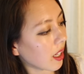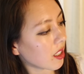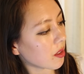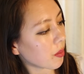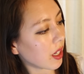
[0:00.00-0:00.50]

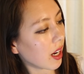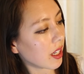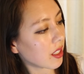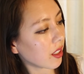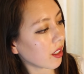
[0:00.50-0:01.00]
And
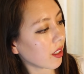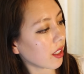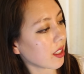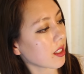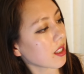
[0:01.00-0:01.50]
behind here
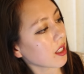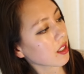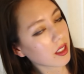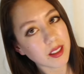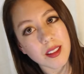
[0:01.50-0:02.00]
is the,
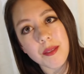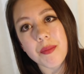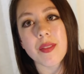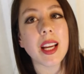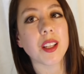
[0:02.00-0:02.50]

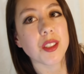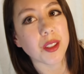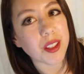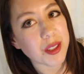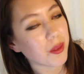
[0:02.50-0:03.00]
I can
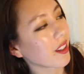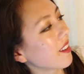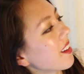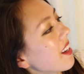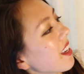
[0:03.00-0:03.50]
show this
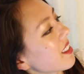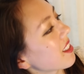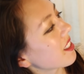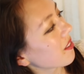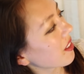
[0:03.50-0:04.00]
one, it's
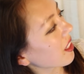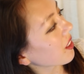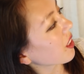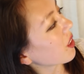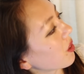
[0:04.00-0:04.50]
the Tiffany
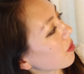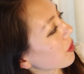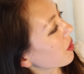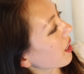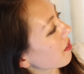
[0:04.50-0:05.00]
and Co.
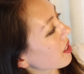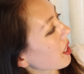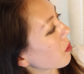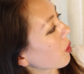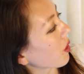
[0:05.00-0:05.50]
full
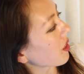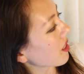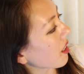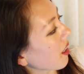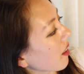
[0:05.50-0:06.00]
lifetime
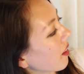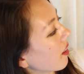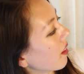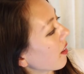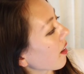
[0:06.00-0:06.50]
warranty,
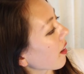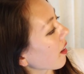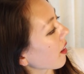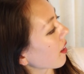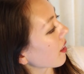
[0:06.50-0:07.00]

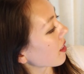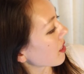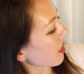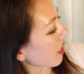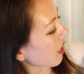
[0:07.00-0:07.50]

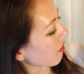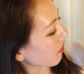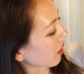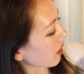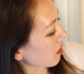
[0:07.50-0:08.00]
and yeah,
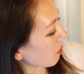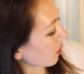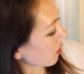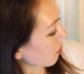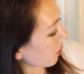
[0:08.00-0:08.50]
various
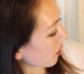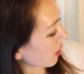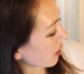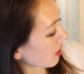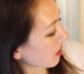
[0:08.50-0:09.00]
bullet
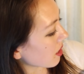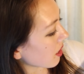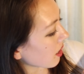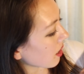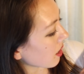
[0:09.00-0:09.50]
points,
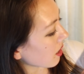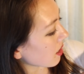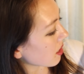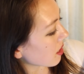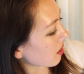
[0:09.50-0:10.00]

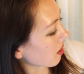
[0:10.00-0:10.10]
and